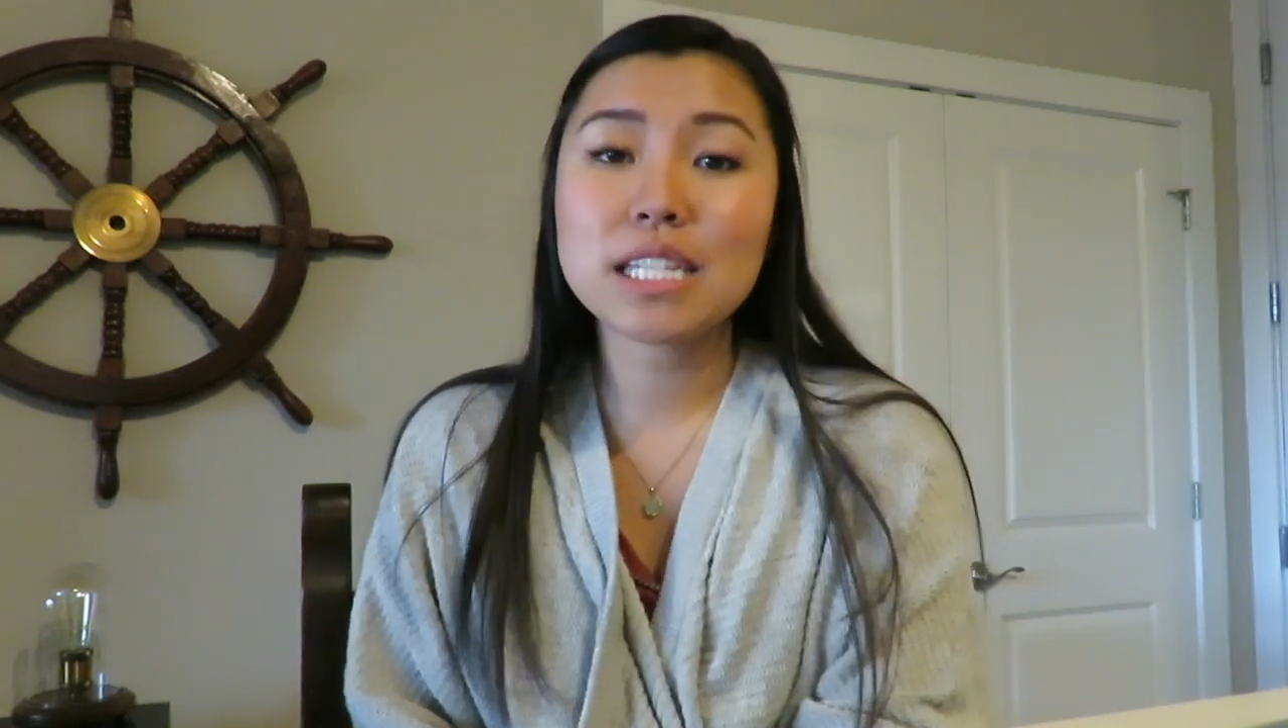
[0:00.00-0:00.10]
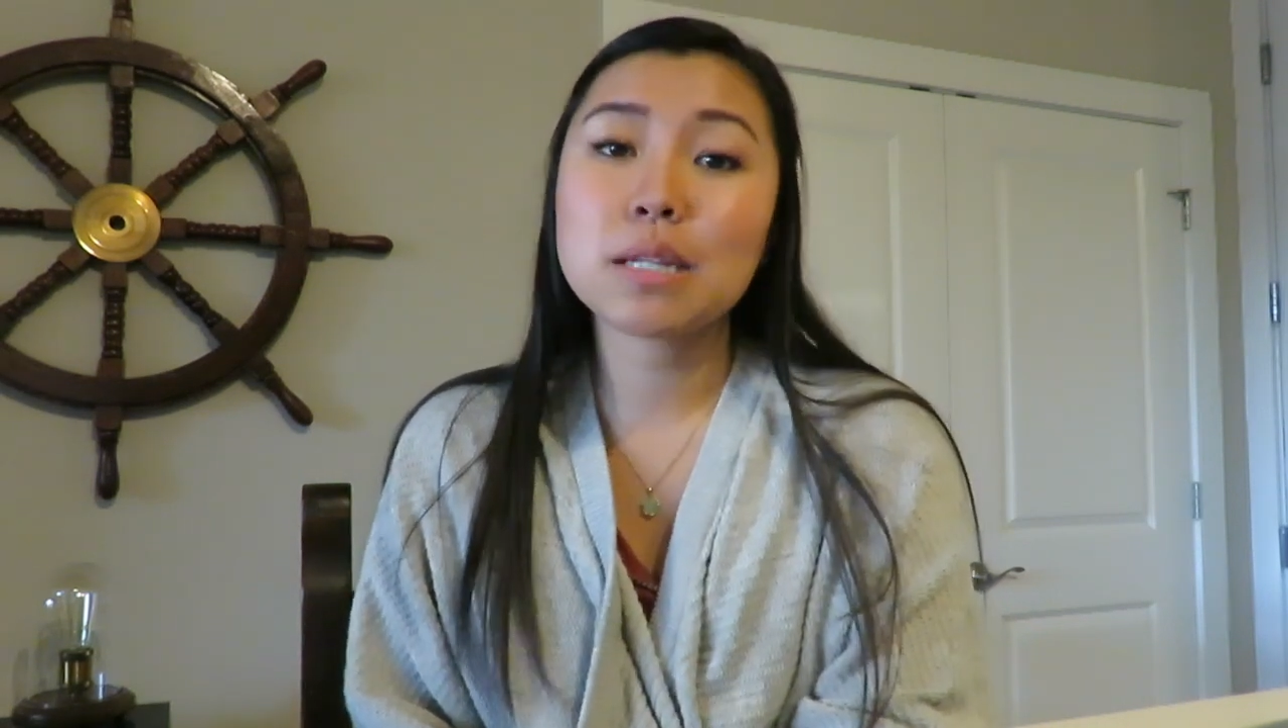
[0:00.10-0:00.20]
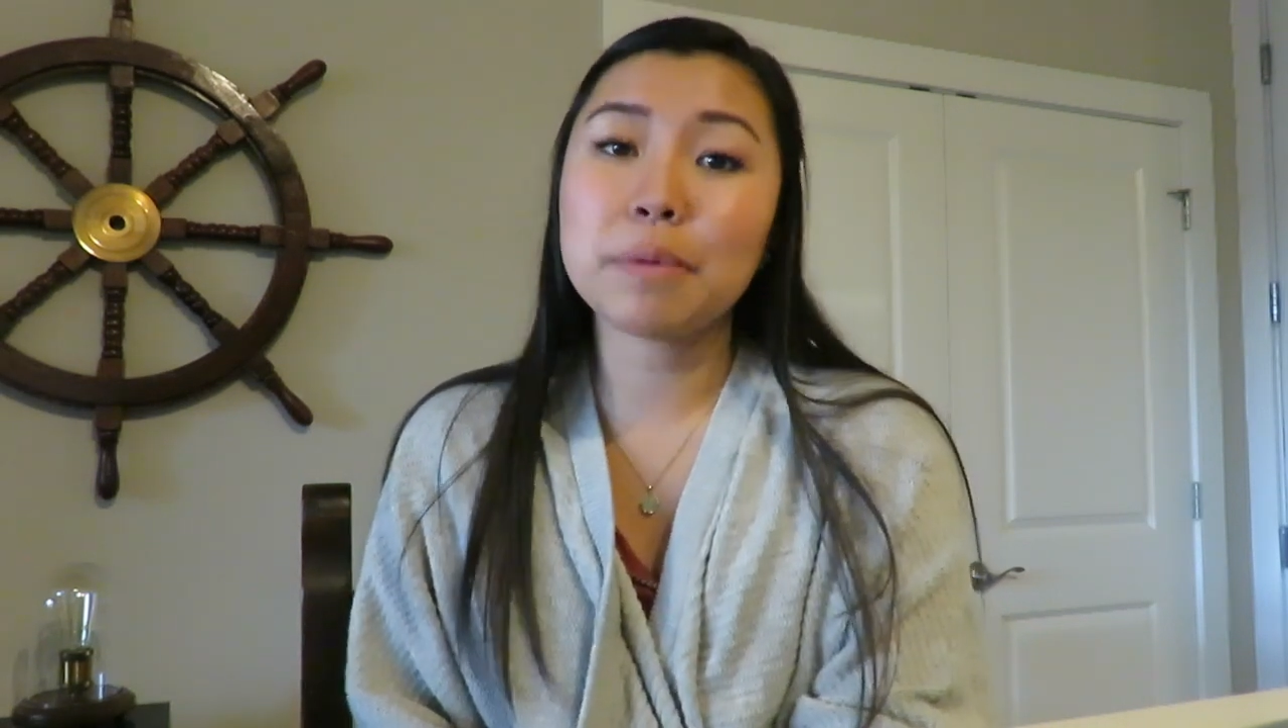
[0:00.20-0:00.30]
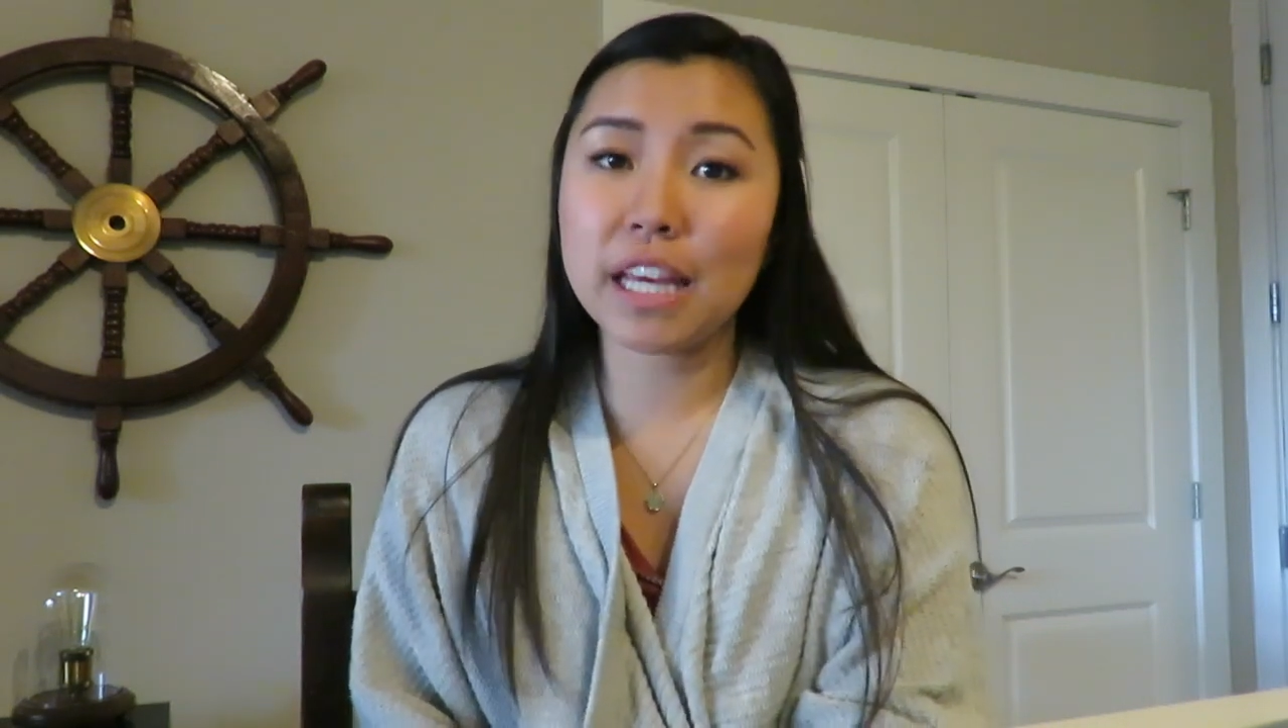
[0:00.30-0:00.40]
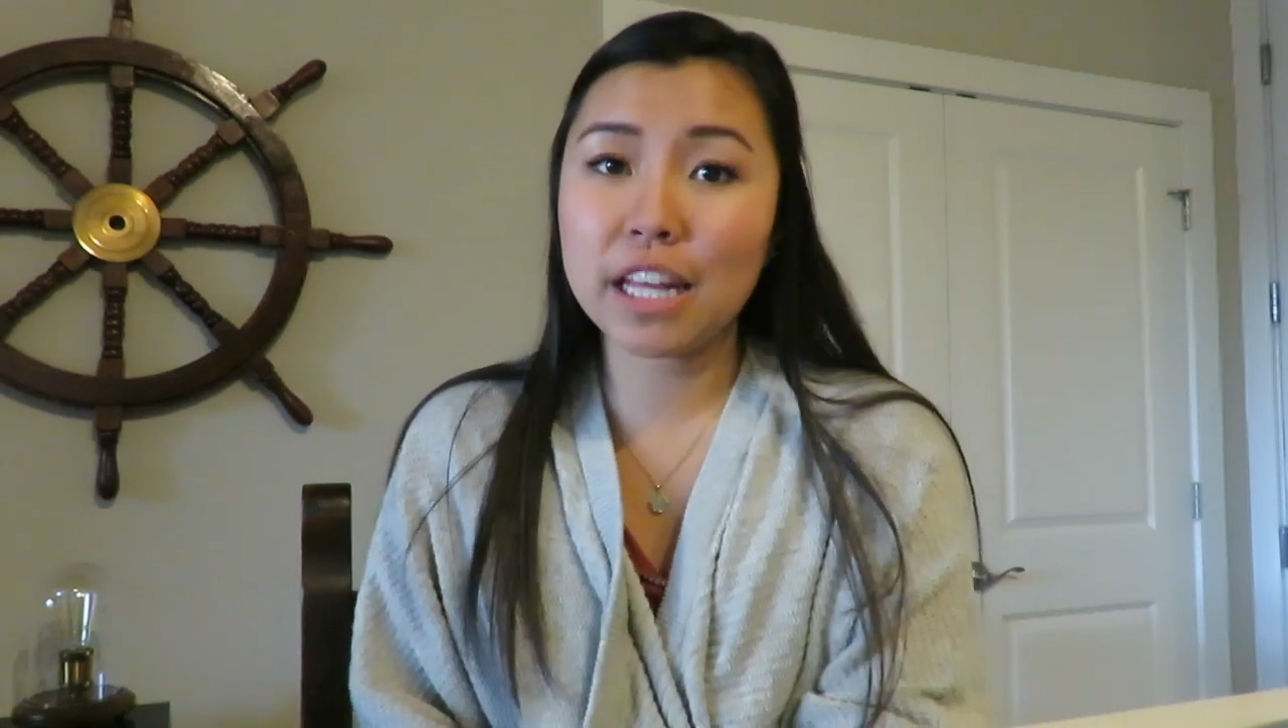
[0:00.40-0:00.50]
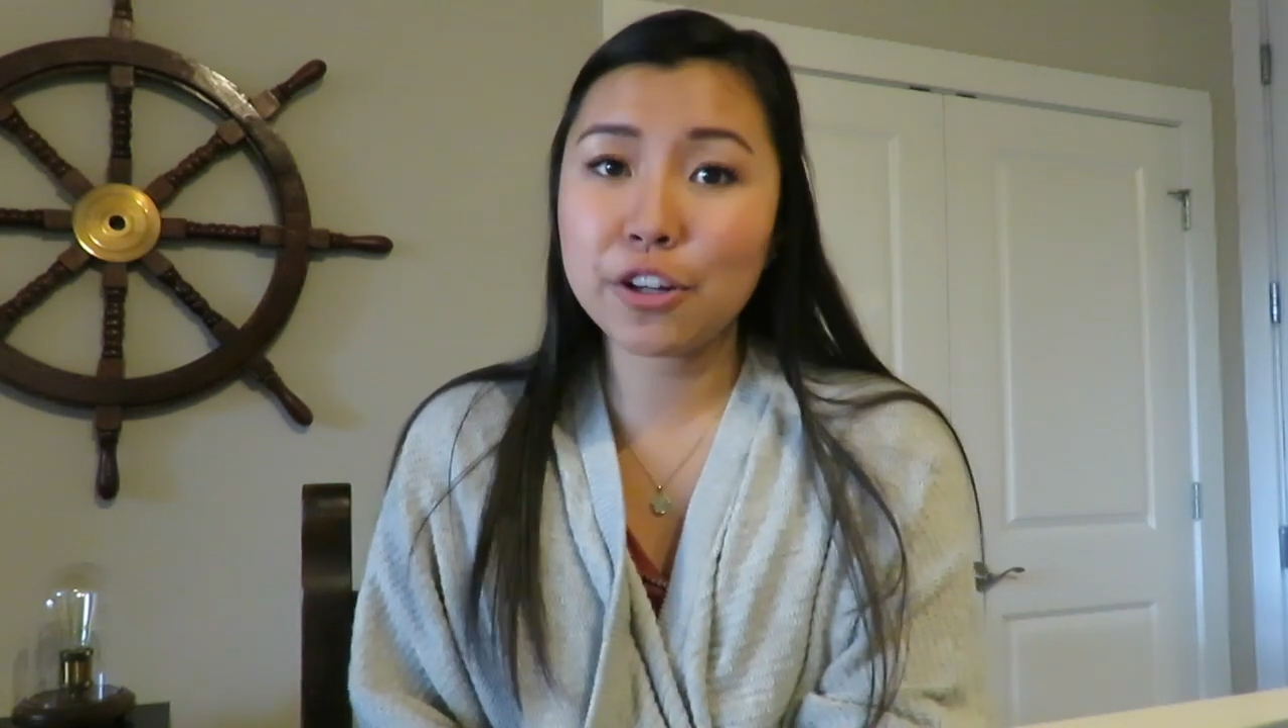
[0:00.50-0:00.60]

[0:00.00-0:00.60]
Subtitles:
is to be